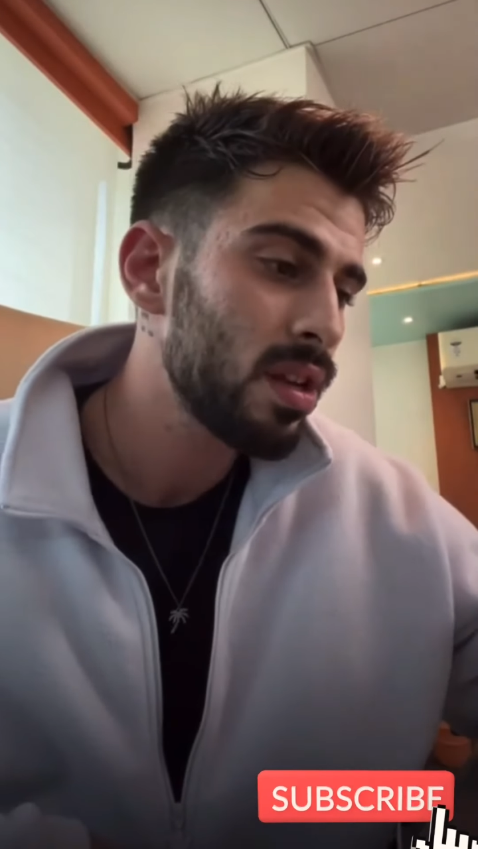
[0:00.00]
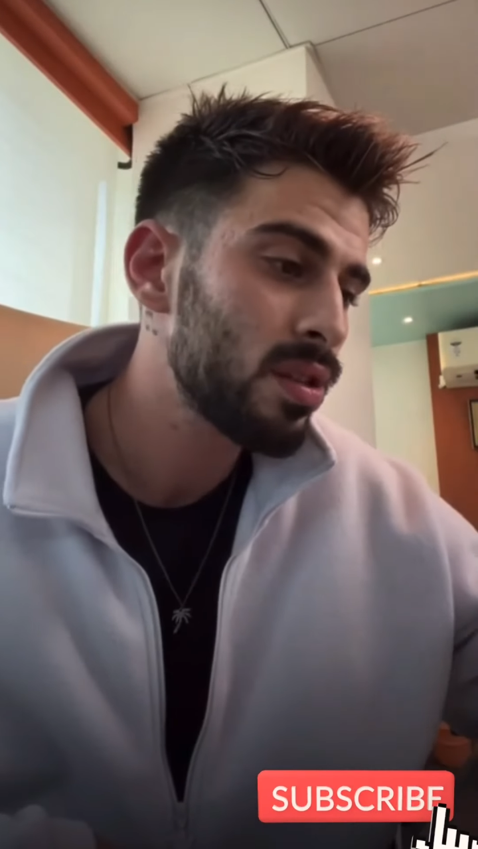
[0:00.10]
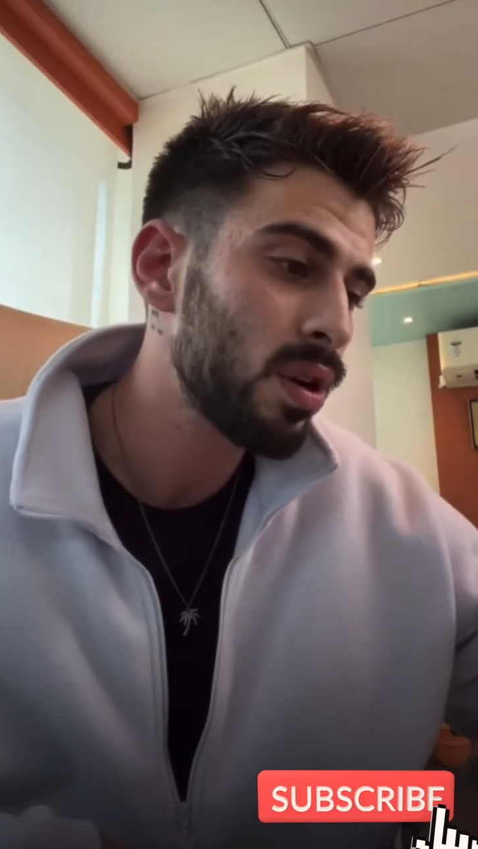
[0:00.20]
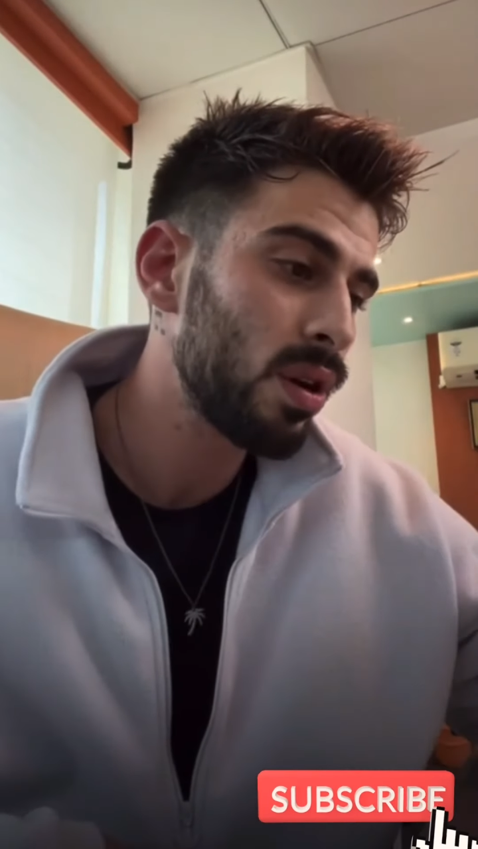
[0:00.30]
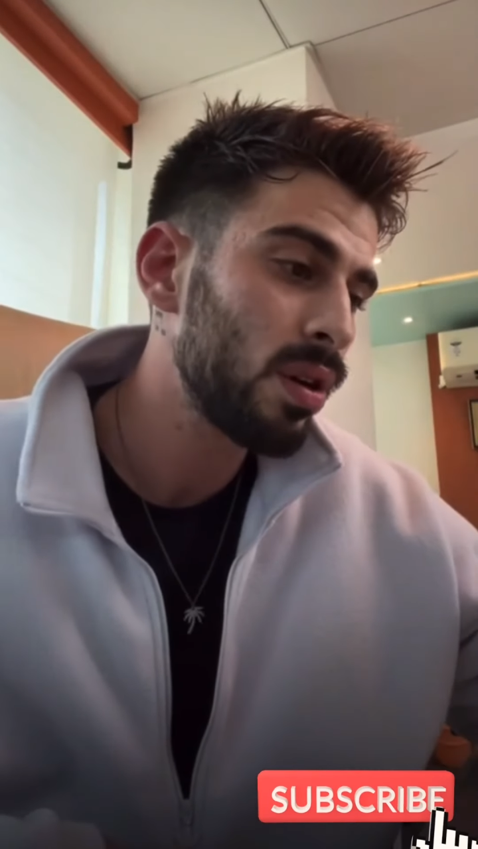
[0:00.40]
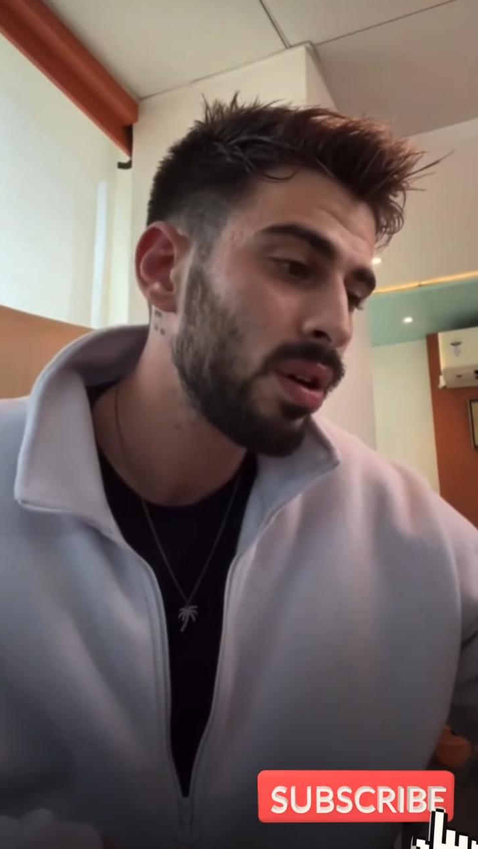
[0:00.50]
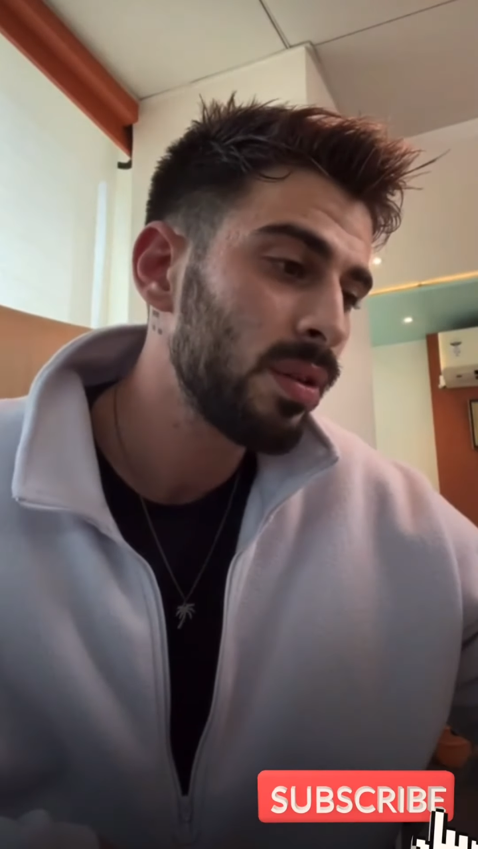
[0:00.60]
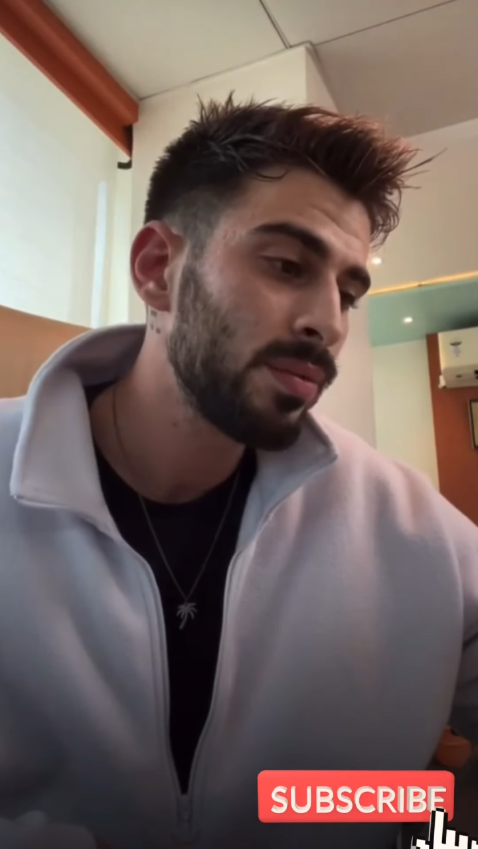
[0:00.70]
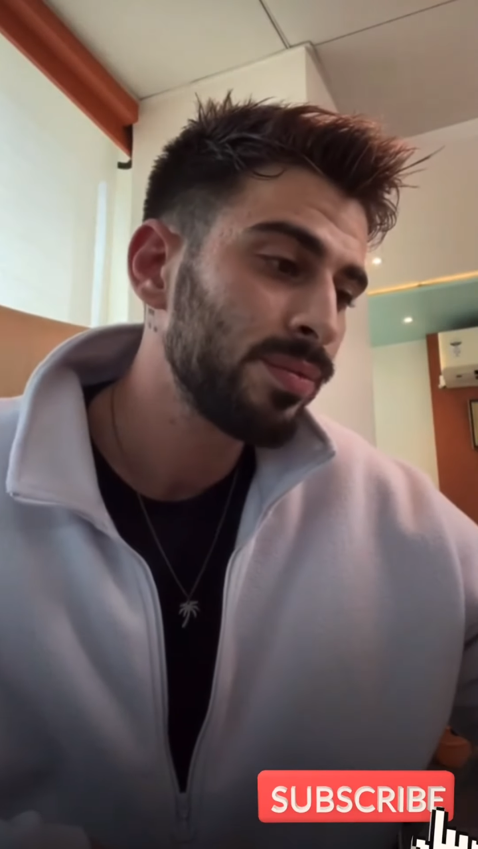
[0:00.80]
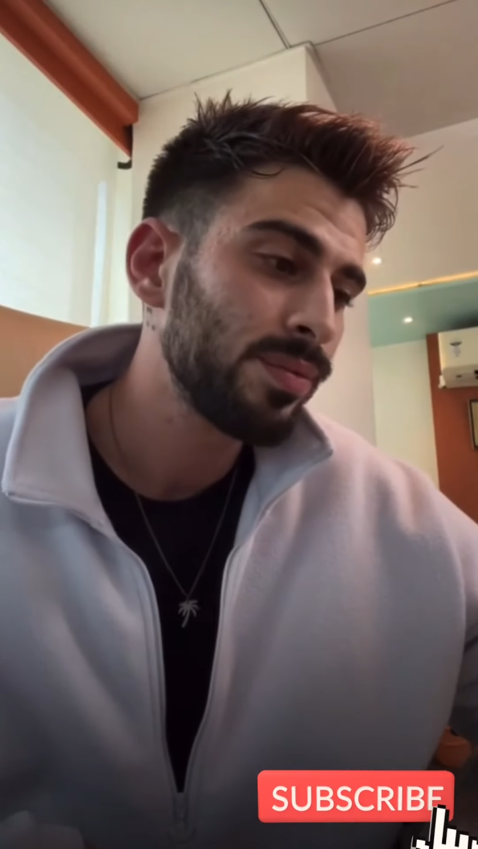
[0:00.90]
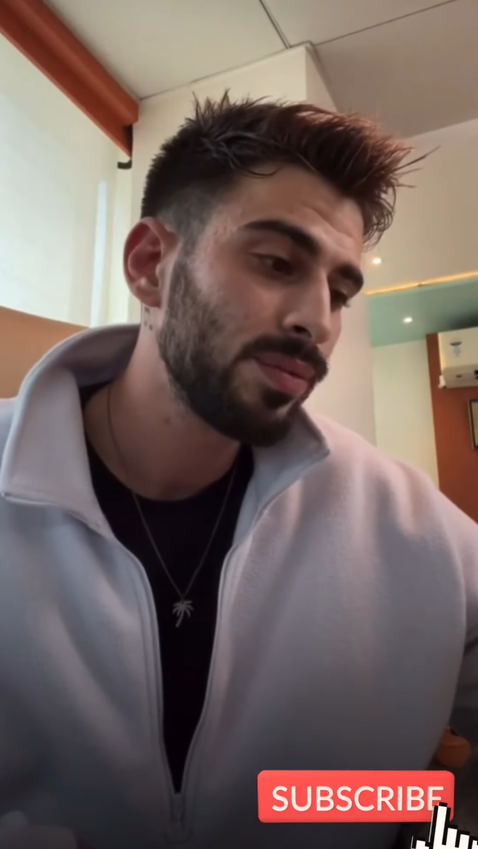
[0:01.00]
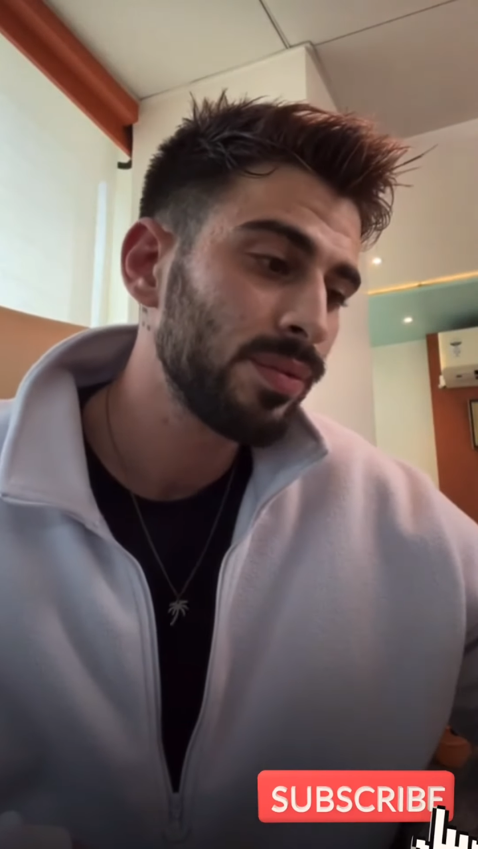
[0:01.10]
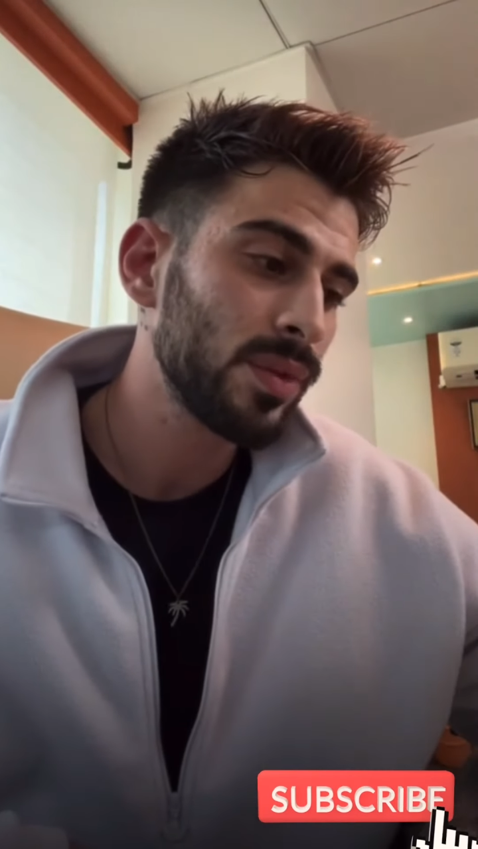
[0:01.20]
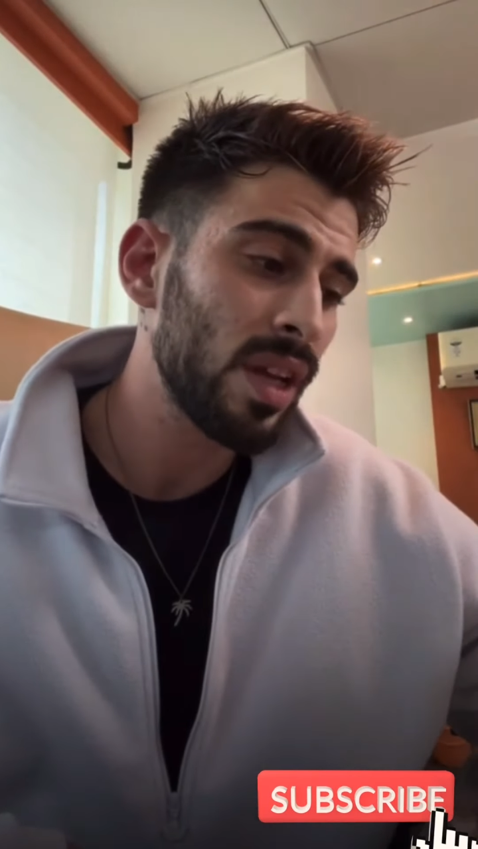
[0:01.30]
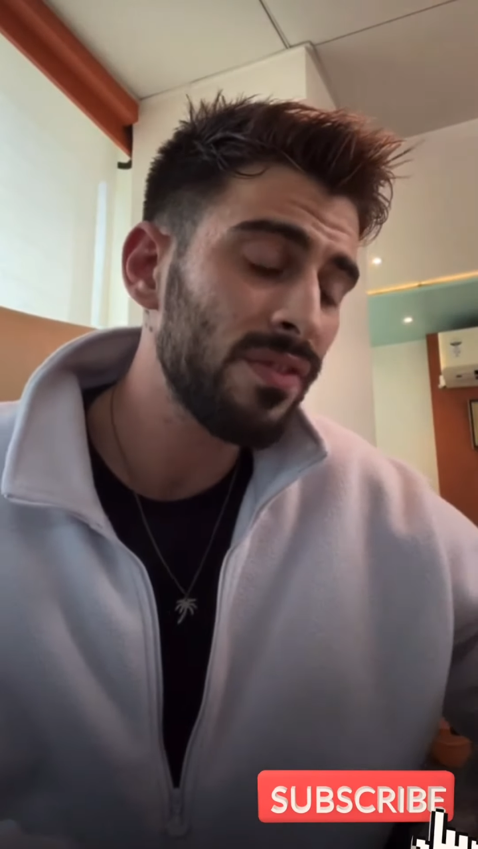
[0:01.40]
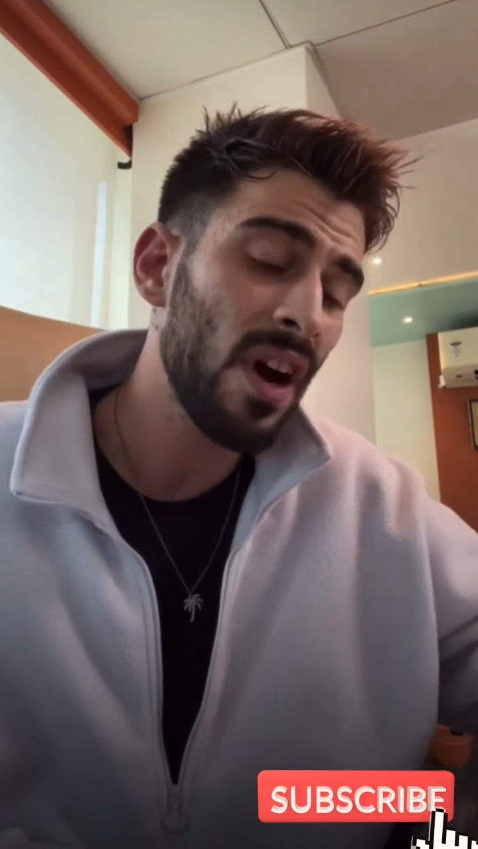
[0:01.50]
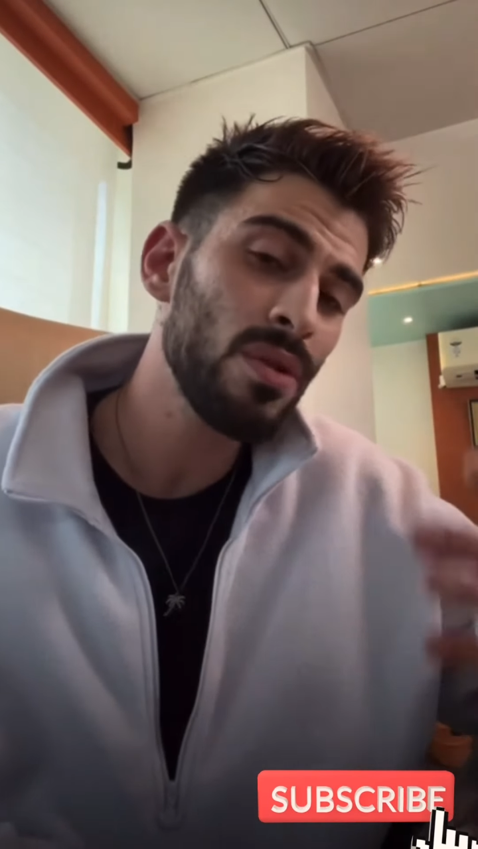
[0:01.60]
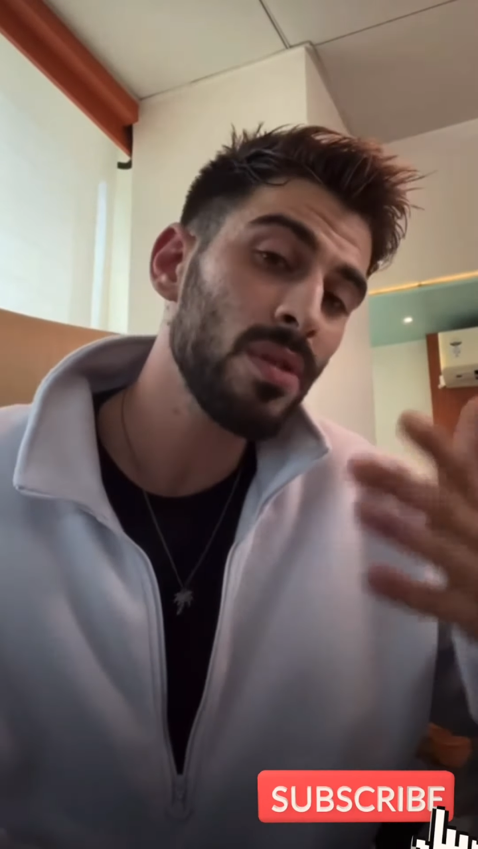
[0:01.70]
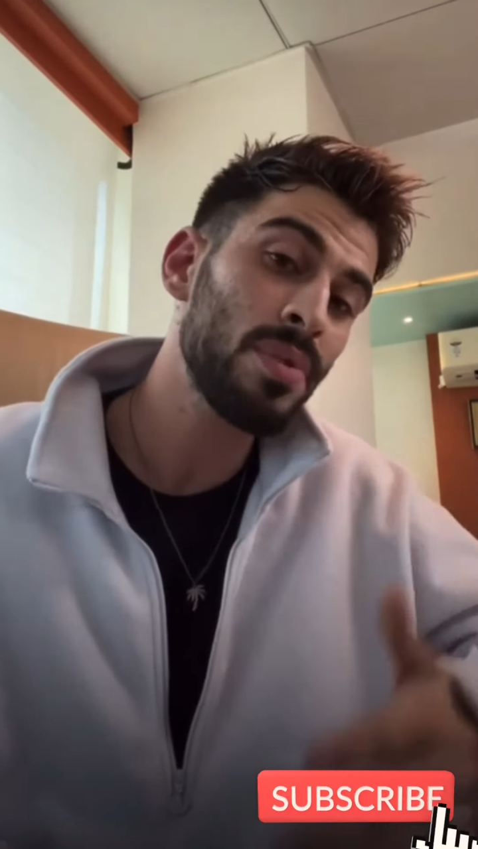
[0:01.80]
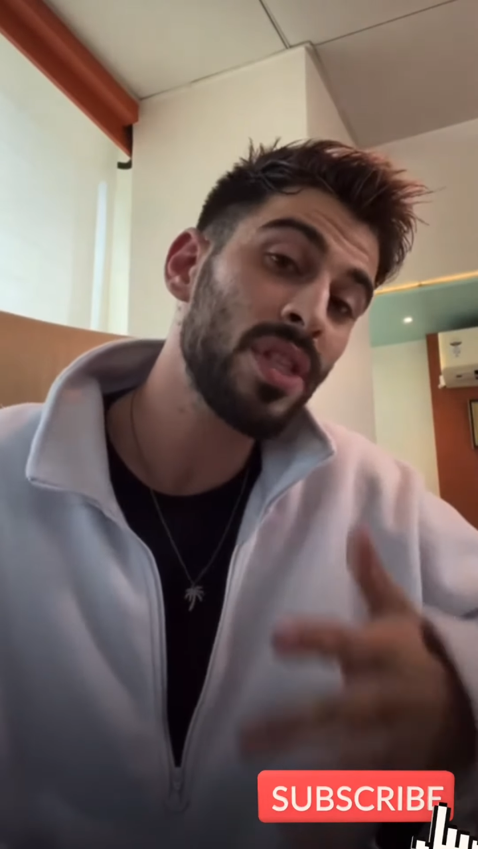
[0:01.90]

So if I was